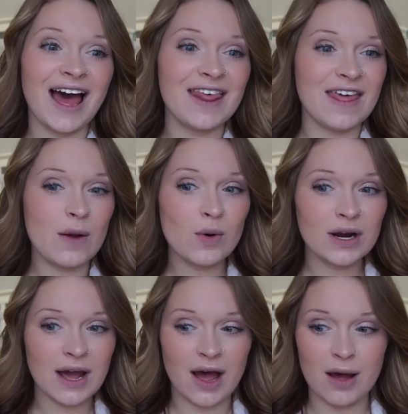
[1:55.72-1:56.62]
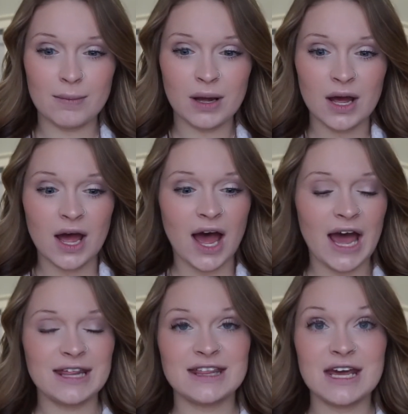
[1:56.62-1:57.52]
they would come,
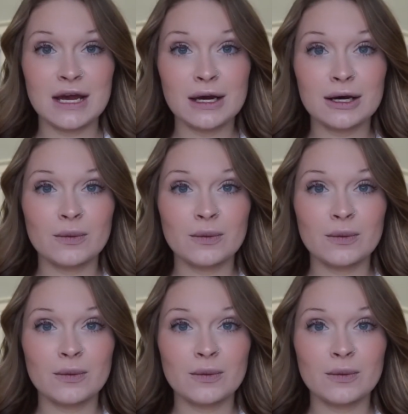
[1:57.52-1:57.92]
I think,